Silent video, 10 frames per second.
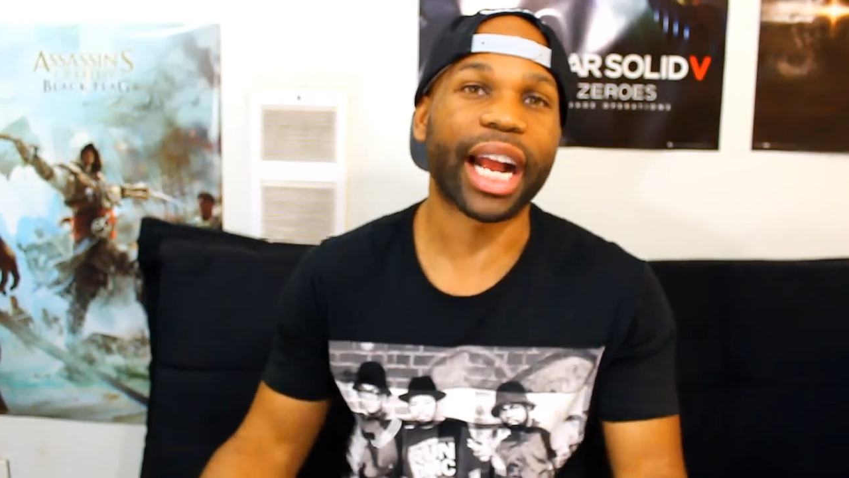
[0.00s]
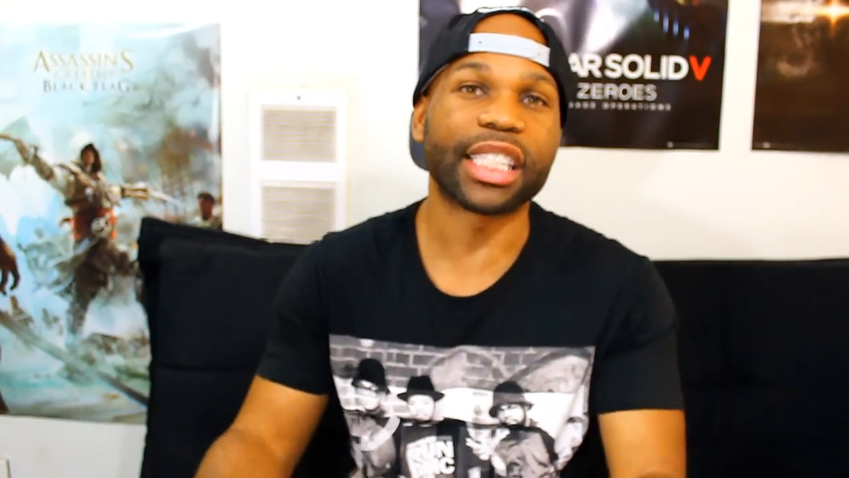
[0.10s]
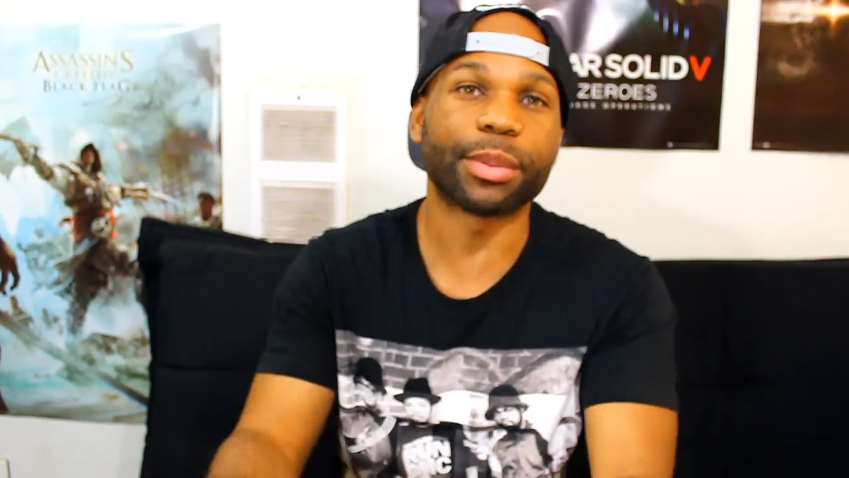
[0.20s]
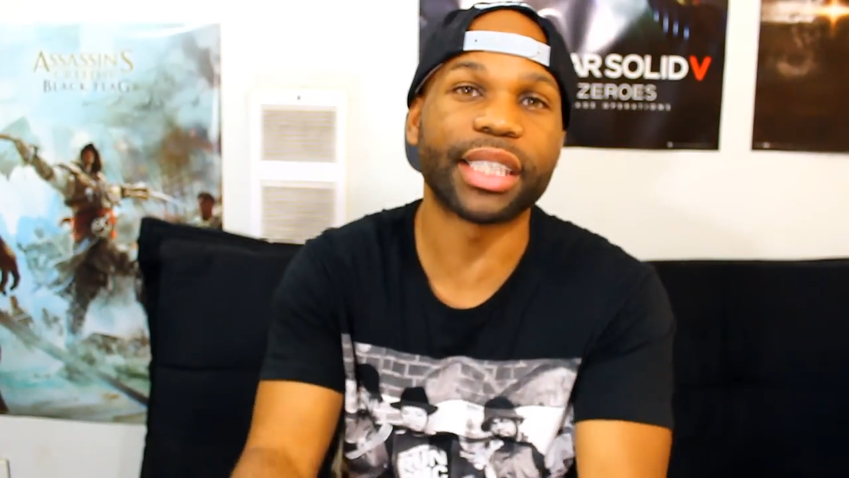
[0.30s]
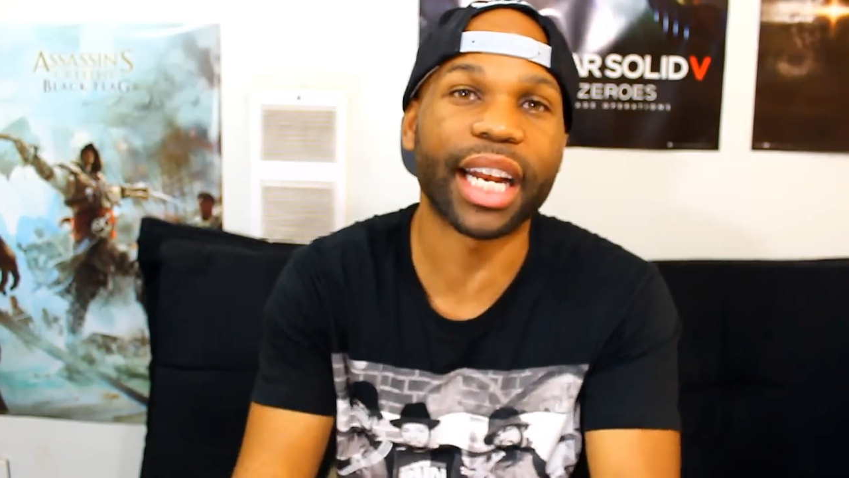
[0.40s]
I
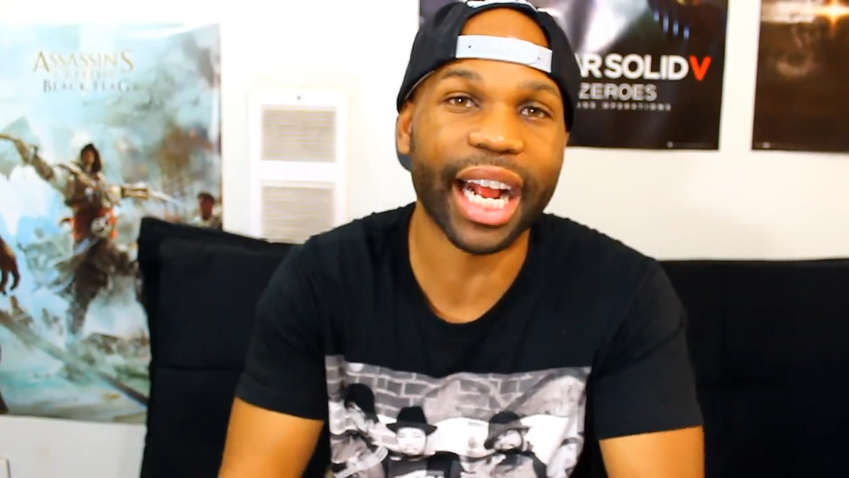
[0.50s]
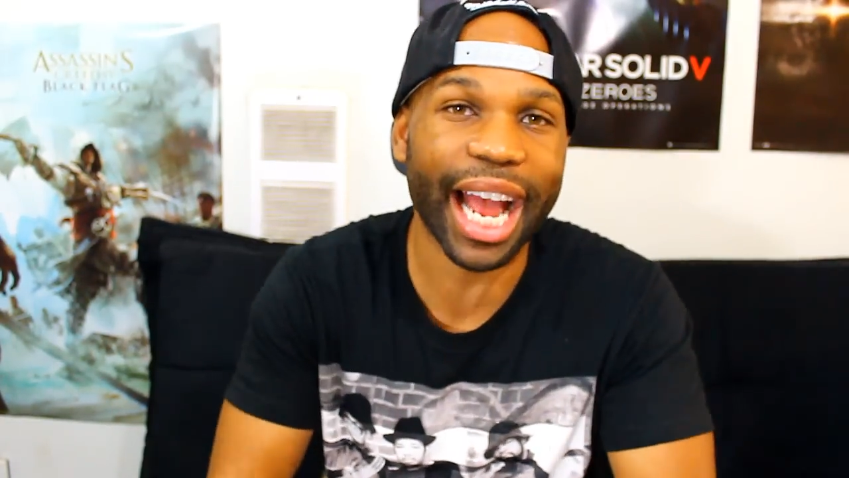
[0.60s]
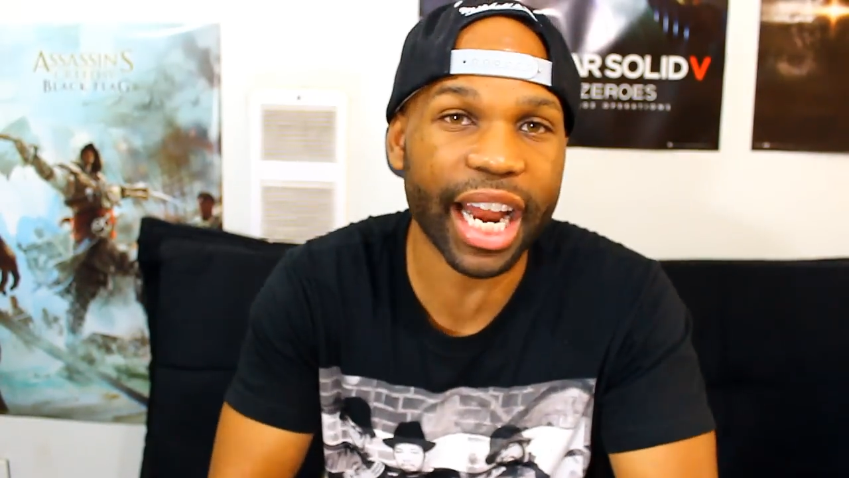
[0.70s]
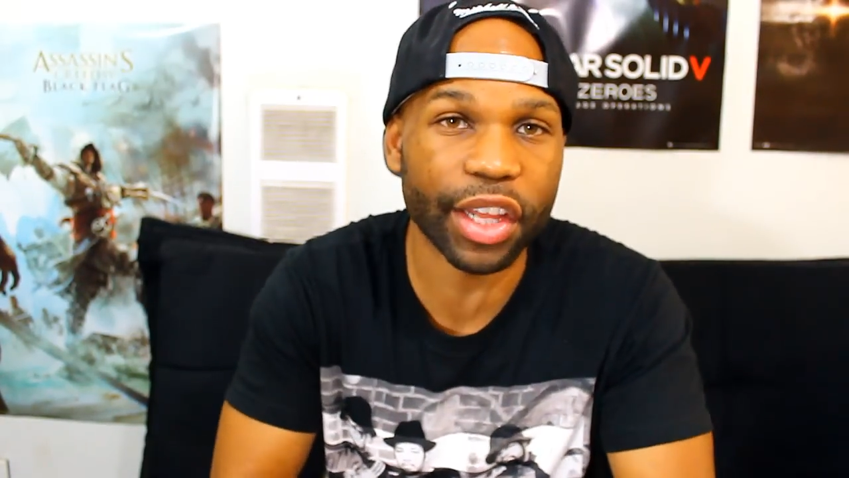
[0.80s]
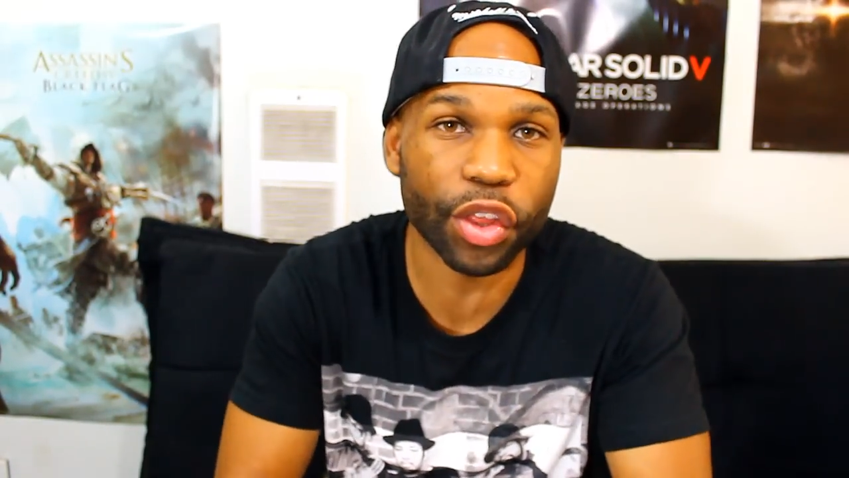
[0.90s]
got some shit I
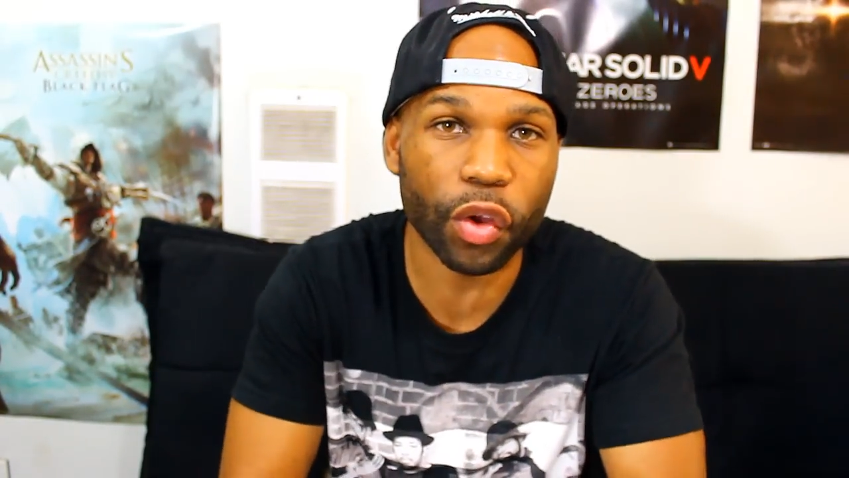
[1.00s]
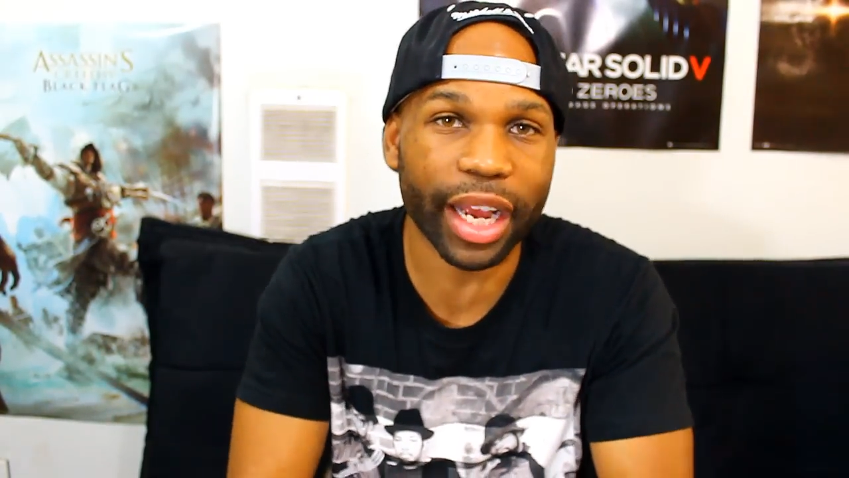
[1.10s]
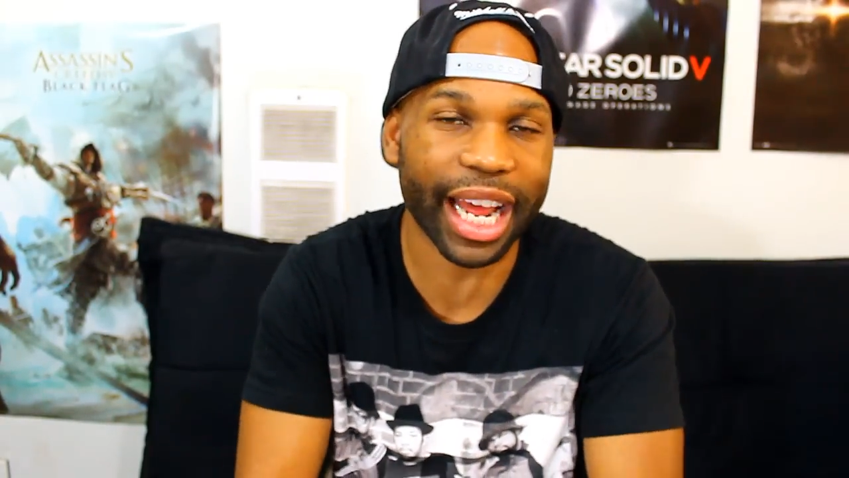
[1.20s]
gotta do.